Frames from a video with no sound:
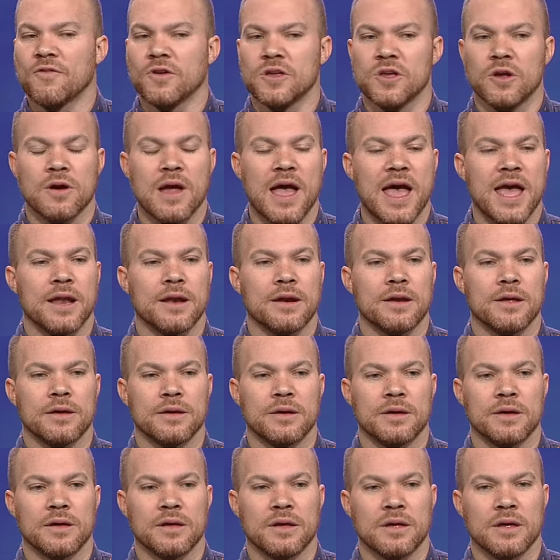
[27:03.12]
you're at,
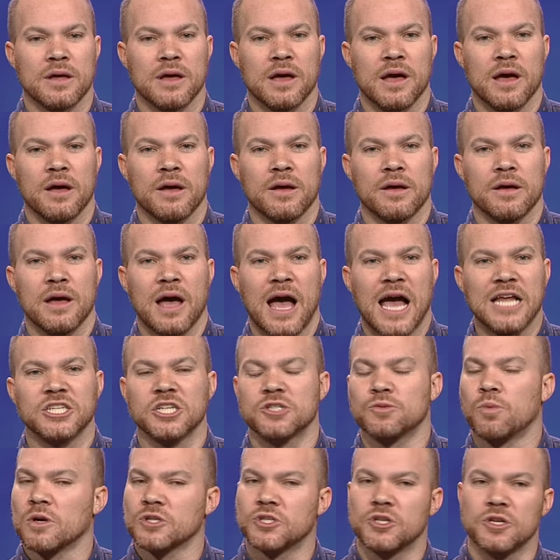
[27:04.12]
I
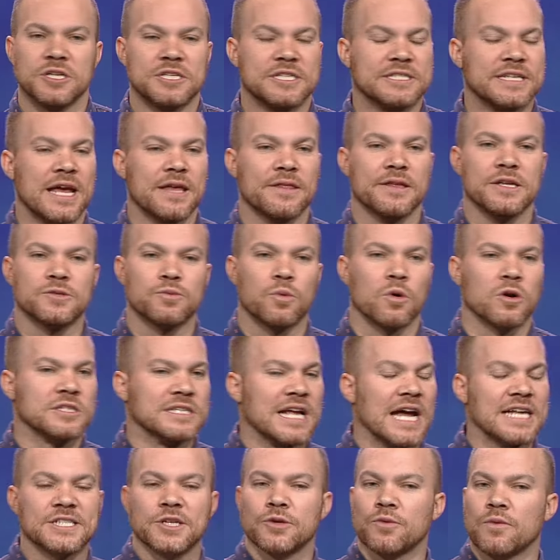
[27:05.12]
just want you to say these words,
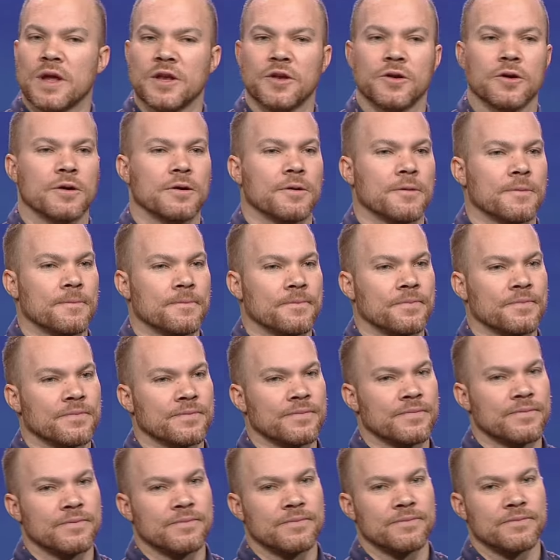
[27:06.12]
I surrender.
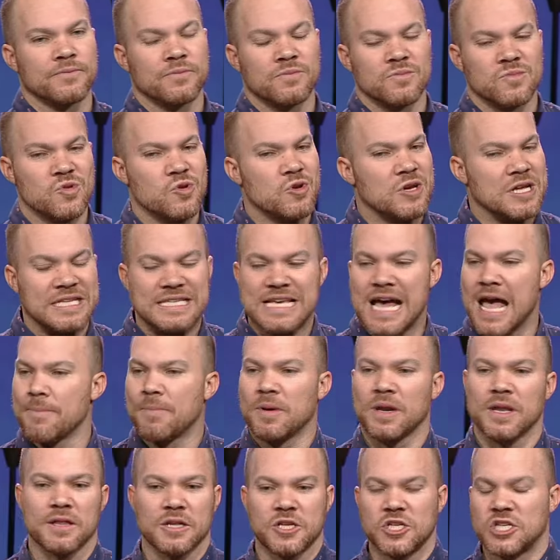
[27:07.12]
You can type
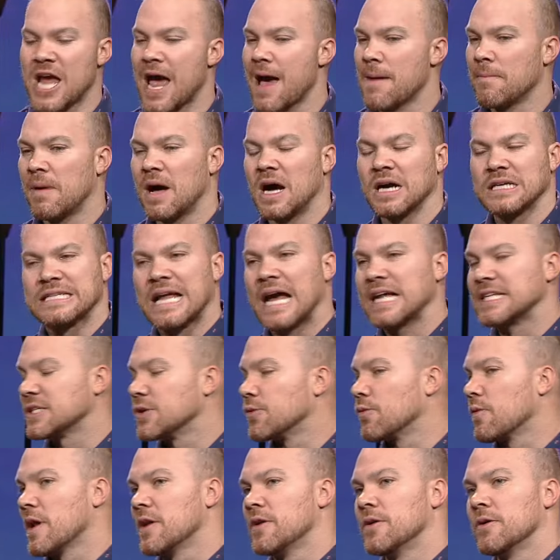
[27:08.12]
it in the chat box, I
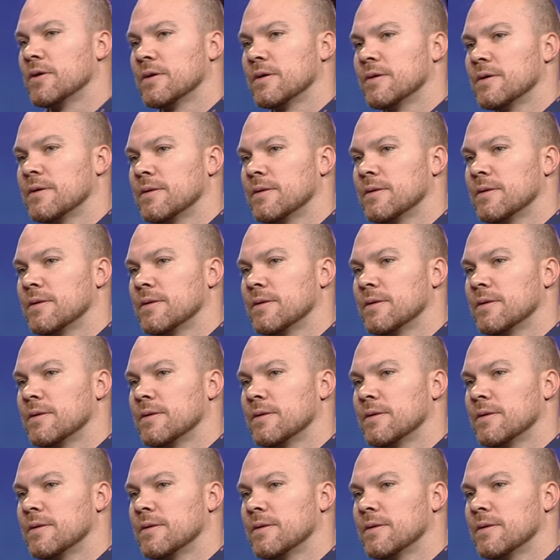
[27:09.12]
surrender.